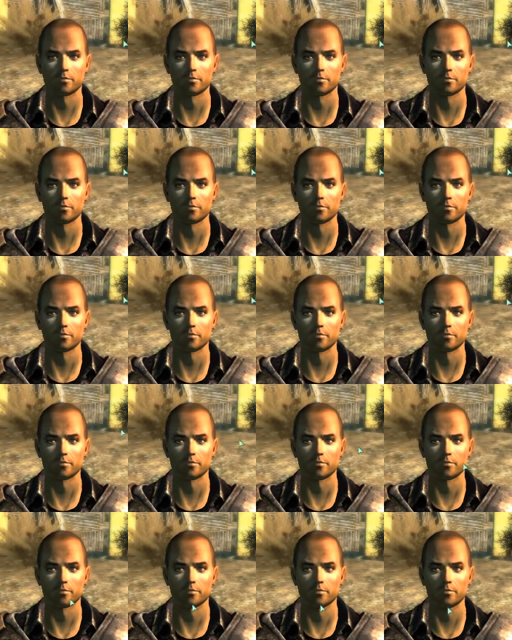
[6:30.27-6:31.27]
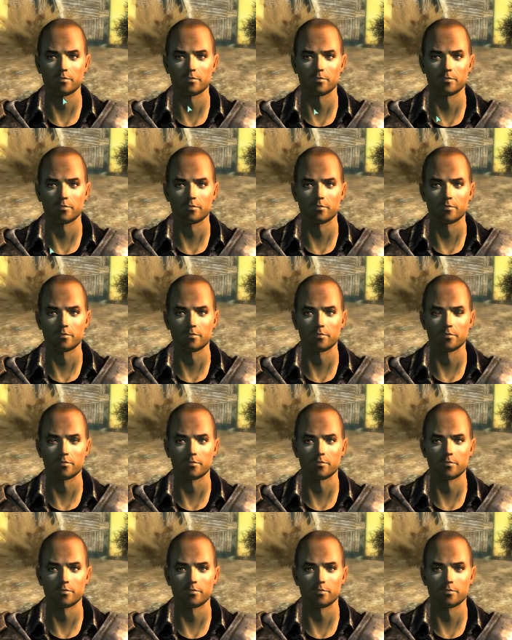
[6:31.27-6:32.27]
Nothing is said.